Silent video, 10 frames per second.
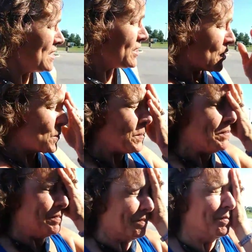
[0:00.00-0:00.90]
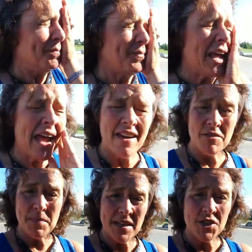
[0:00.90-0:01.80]
So I
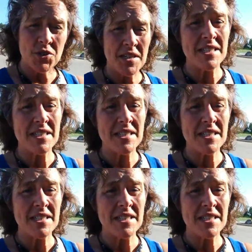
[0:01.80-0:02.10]
haven't been doing